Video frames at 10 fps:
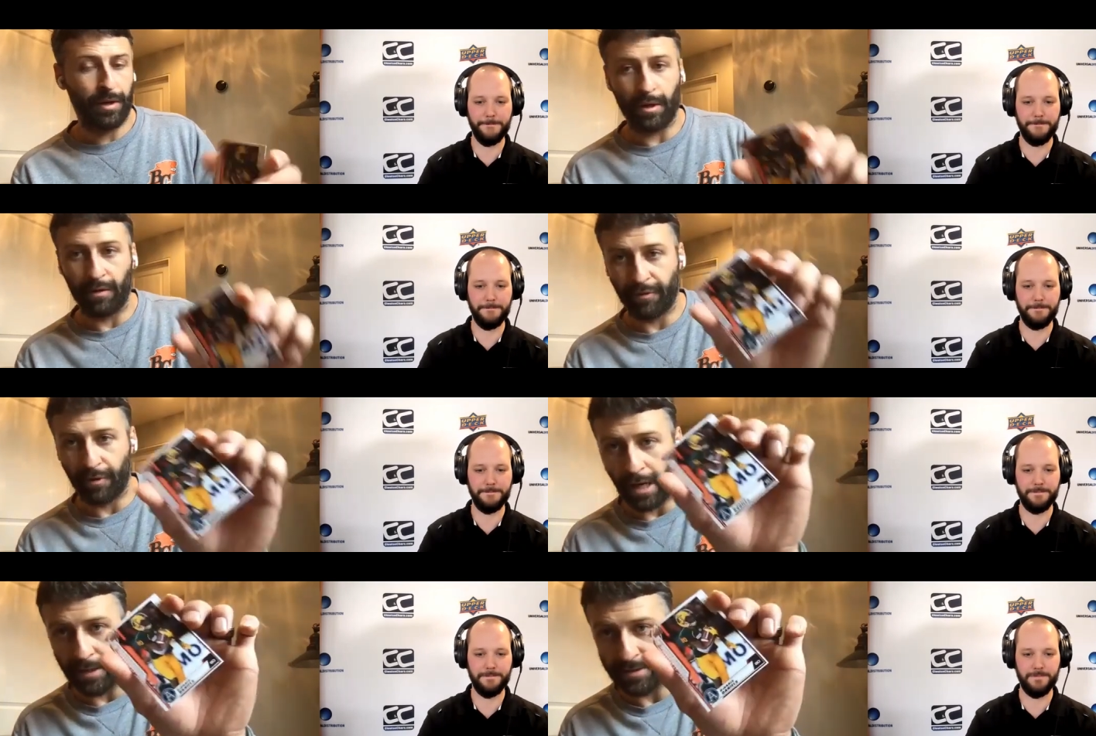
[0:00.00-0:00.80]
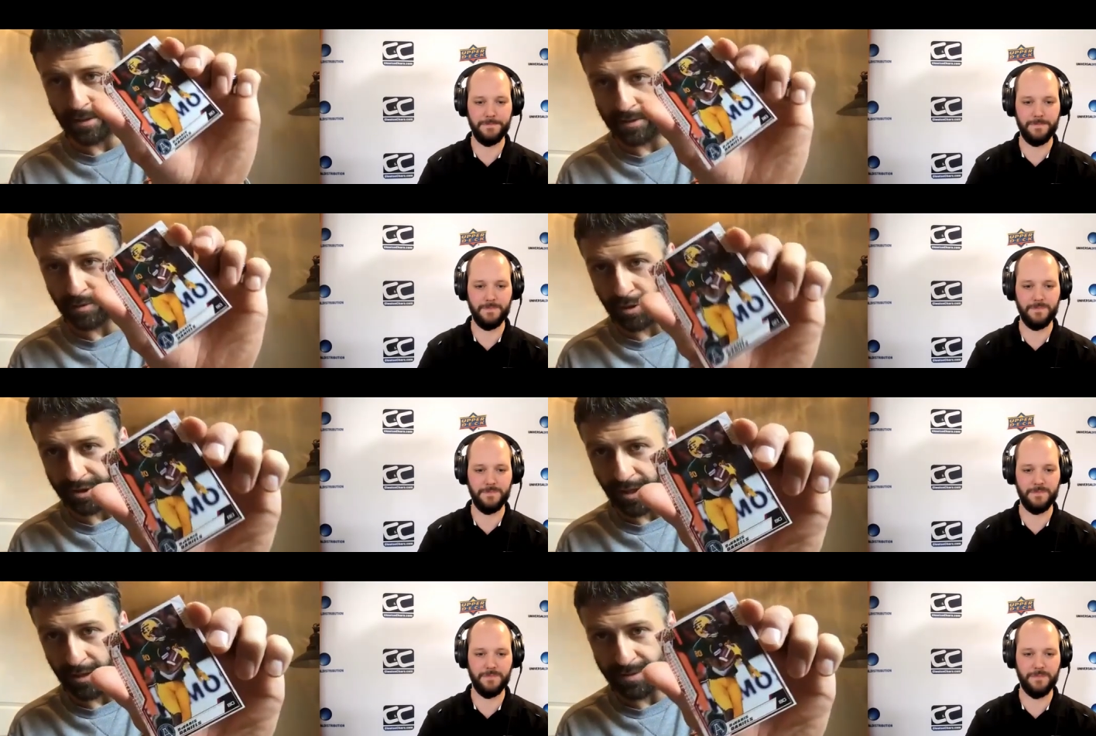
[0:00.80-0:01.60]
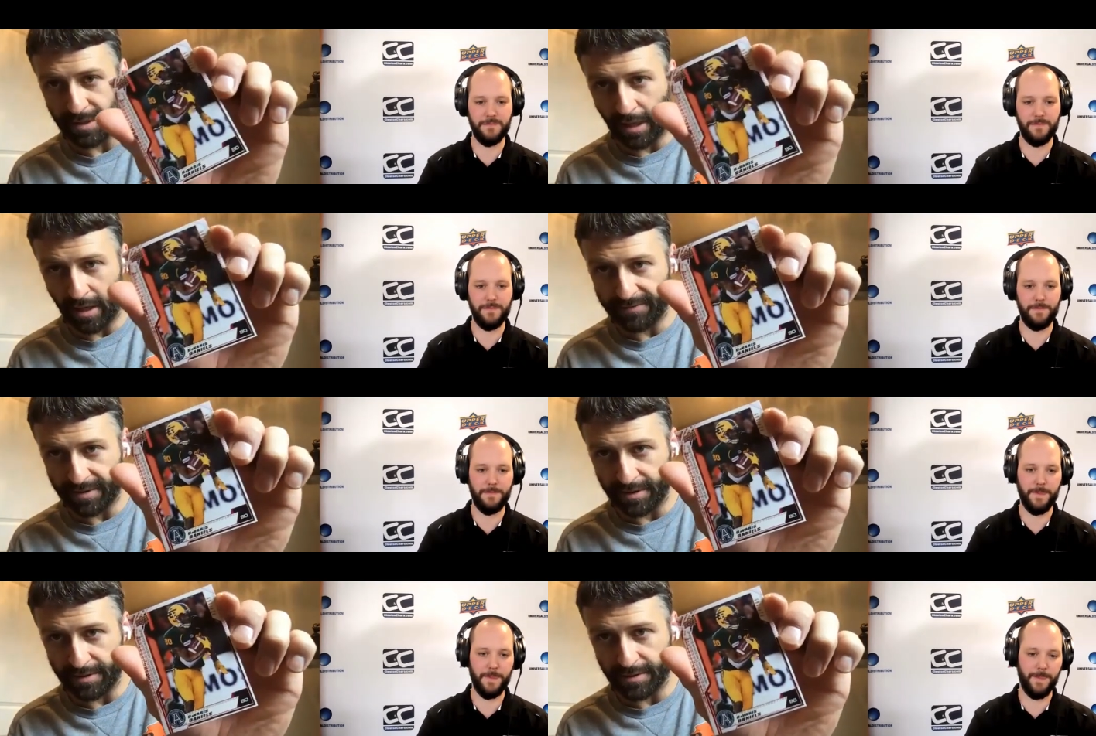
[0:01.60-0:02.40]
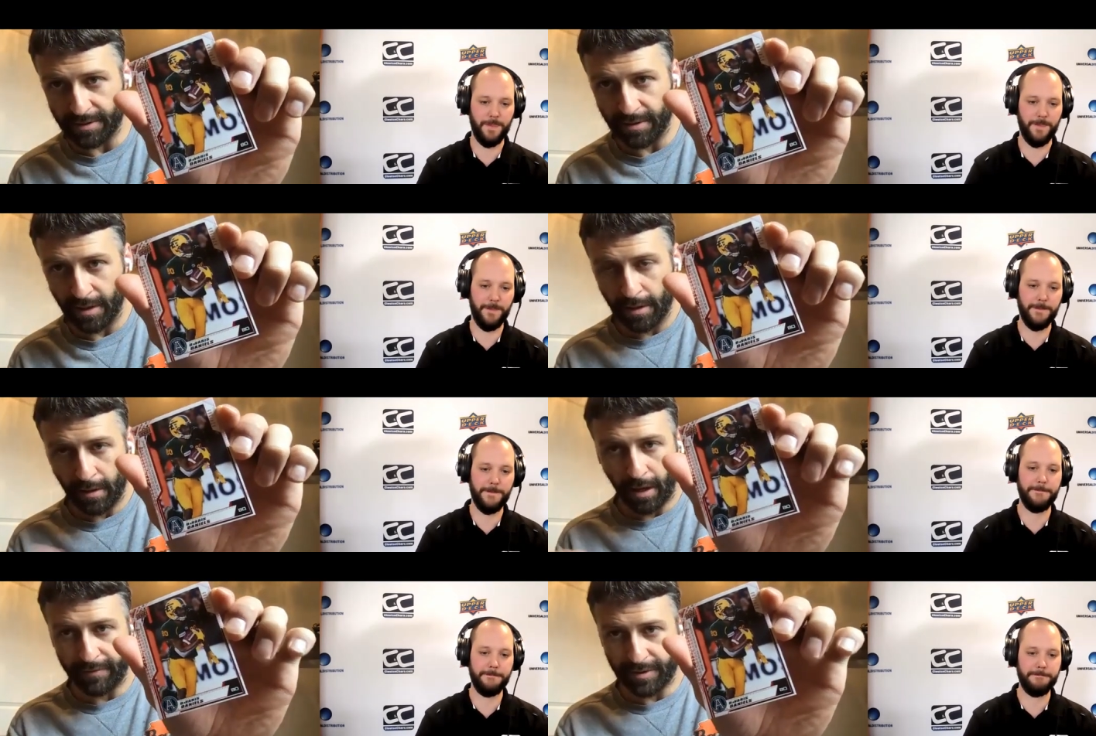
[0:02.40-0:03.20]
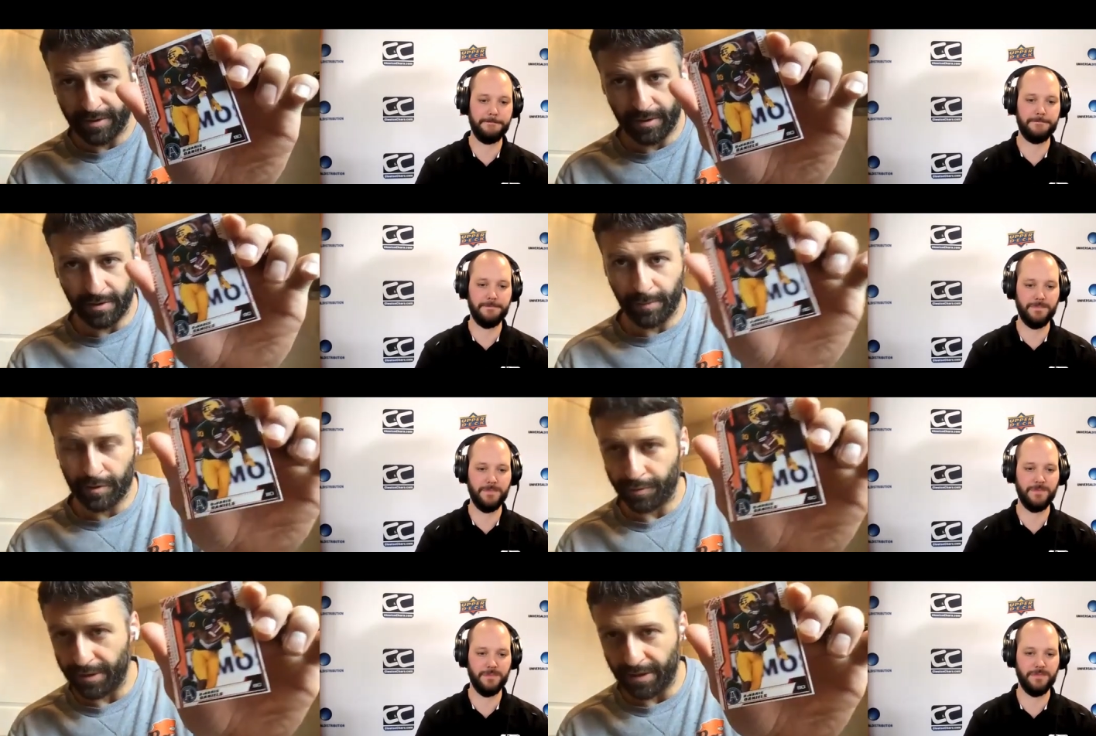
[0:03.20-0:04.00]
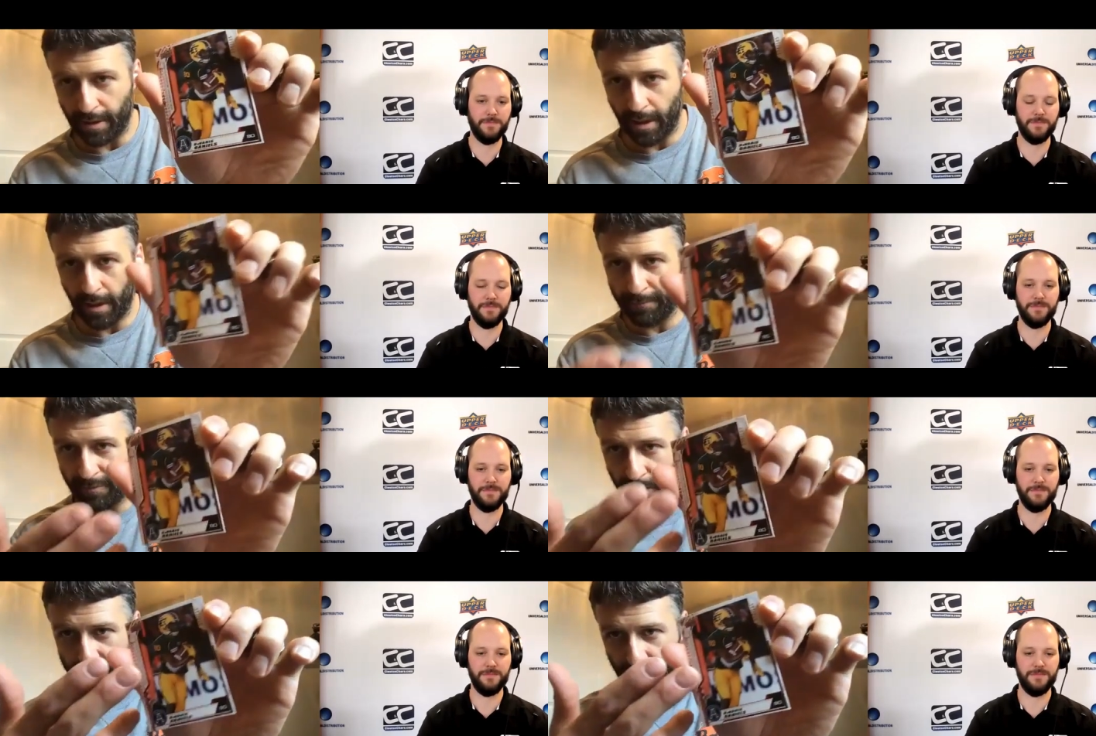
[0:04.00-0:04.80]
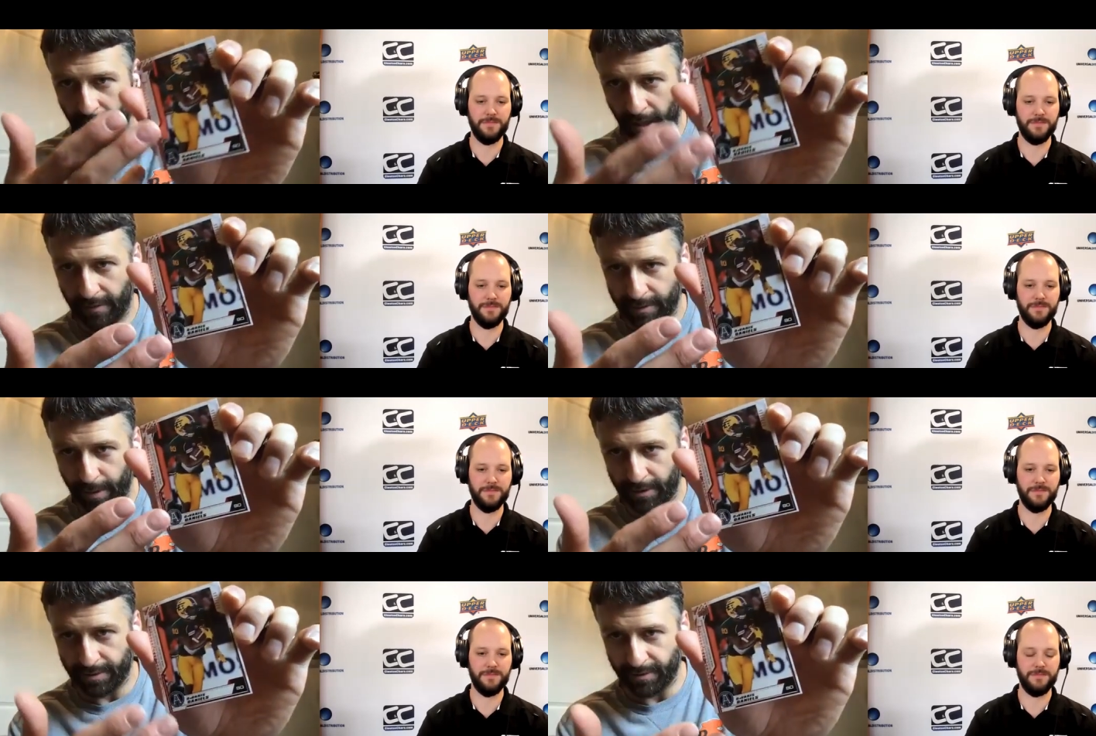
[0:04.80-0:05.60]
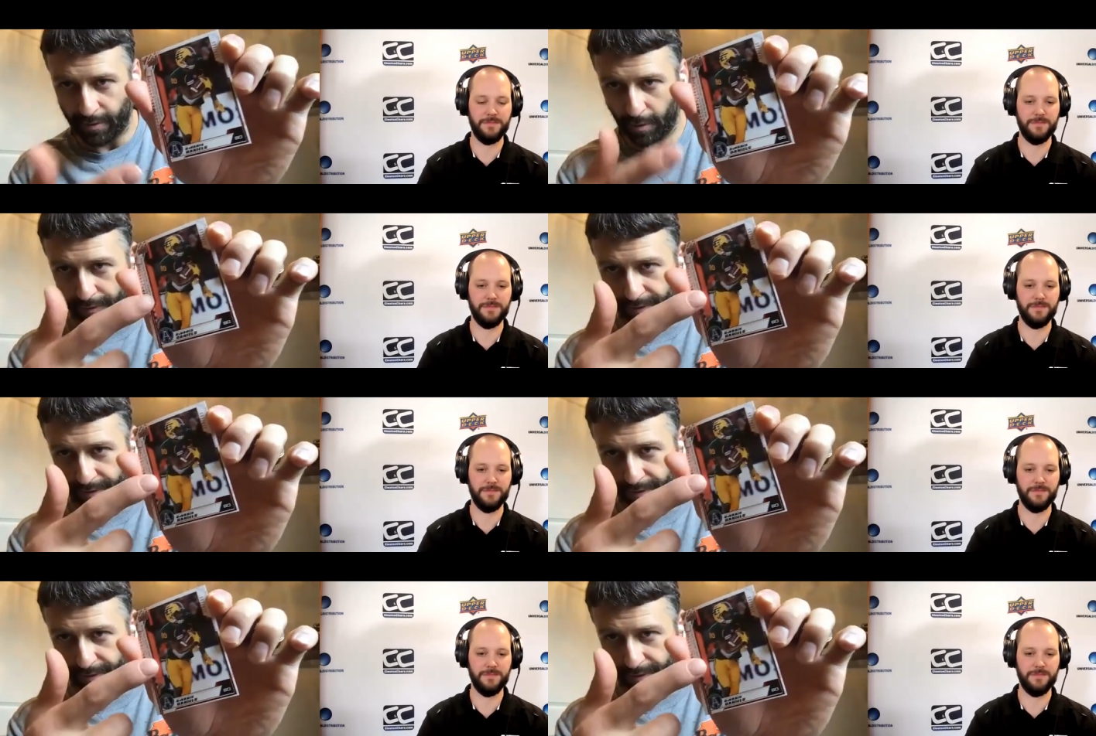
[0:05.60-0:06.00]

Speaker 1: you know, for guys that switch teams in the offseason, season, obviously the most recent game footage they have is pictures of their